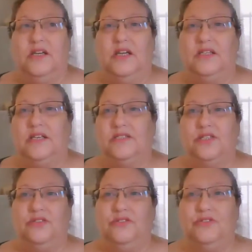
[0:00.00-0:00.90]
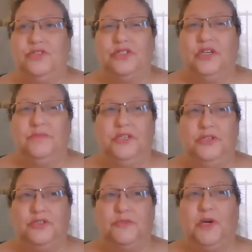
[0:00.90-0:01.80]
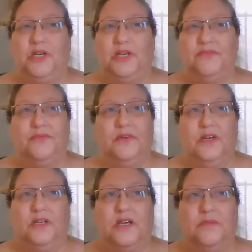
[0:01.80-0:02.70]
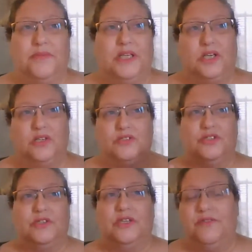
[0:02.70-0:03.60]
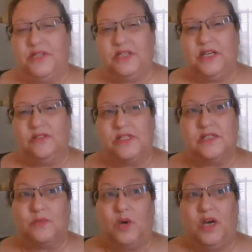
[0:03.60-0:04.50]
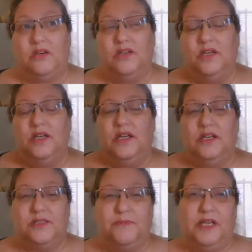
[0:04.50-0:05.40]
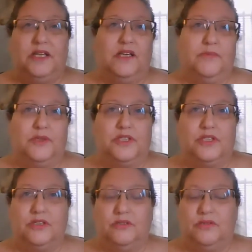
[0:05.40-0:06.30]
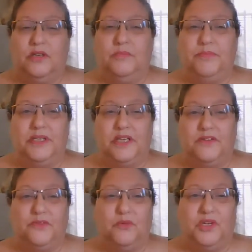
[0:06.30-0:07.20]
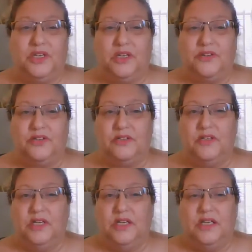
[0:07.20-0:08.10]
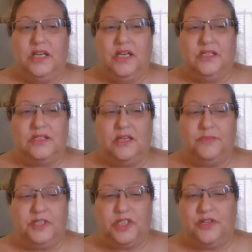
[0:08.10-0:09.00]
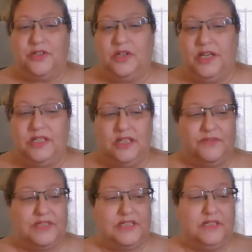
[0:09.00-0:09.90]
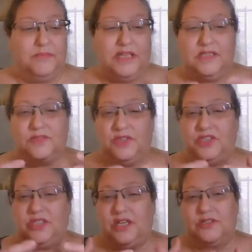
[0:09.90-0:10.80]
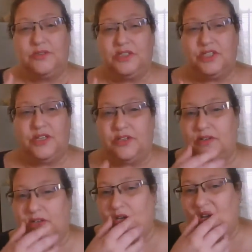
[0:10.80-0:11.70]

And that's huge, a huge part of company culture and everything else as well, is being able to be there for one another and help each other, and even teammates reaching out to each other.